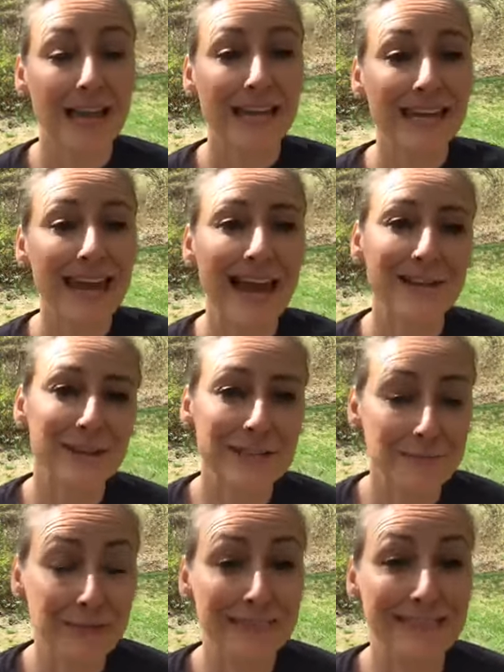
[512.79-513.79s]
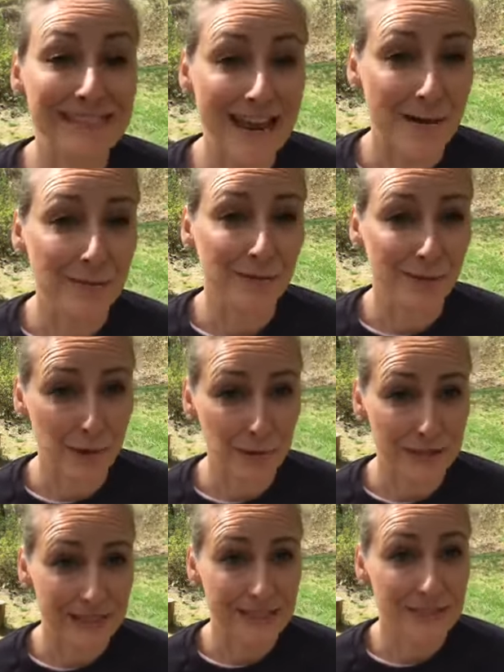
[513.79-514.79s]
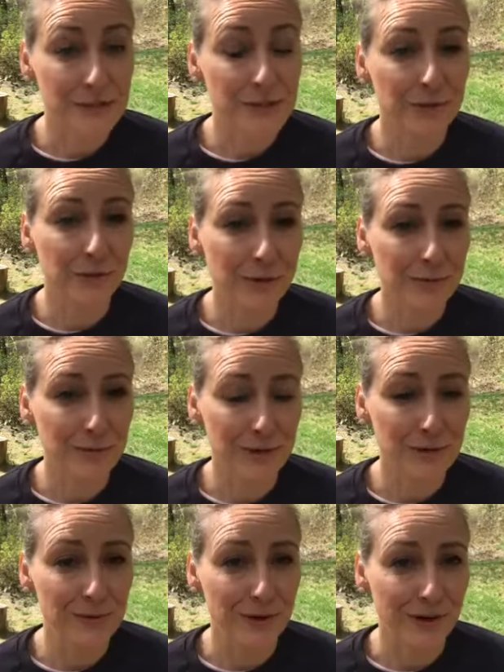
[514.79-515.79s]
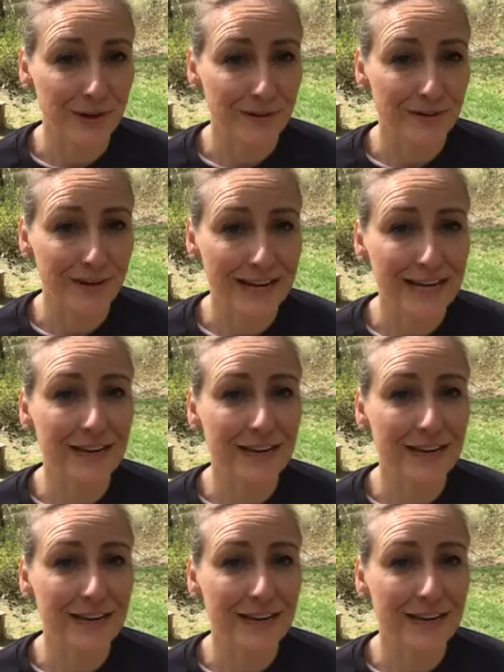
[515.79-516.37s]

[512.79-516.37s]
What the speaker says: can actually be downloaded to your computer, right?